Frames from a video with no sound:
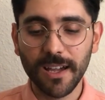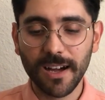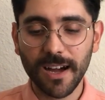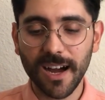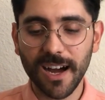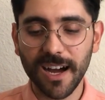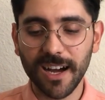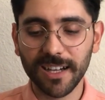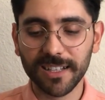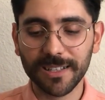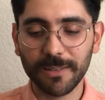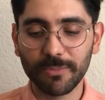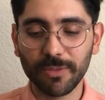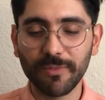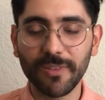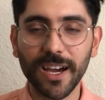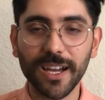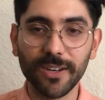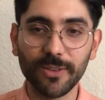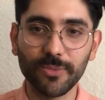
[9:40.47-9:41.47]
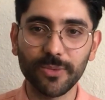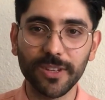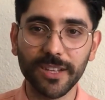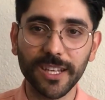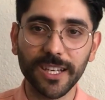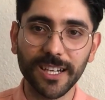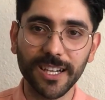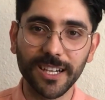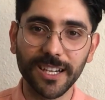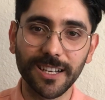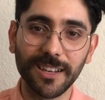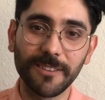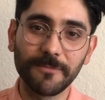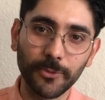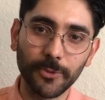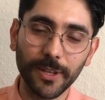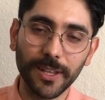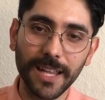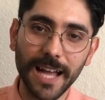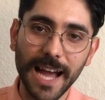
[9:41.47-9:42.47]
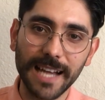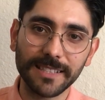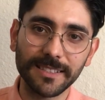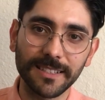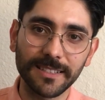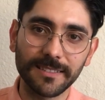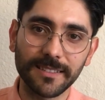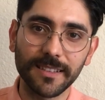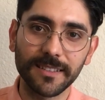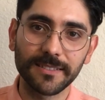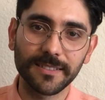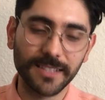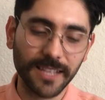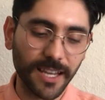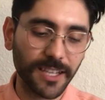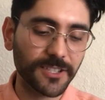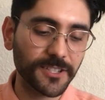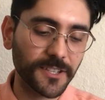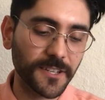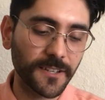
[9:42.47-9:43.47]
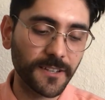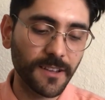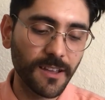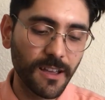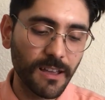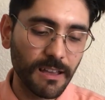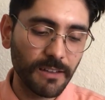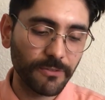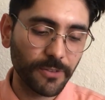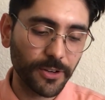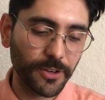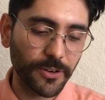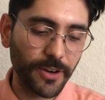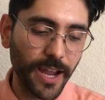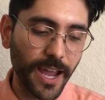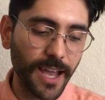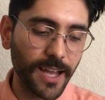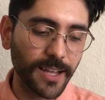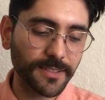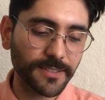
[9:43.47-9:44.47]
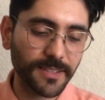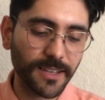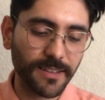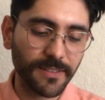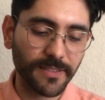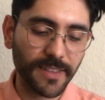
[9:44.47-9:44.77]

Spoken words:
can provide a really good relaxing sensation for your hands.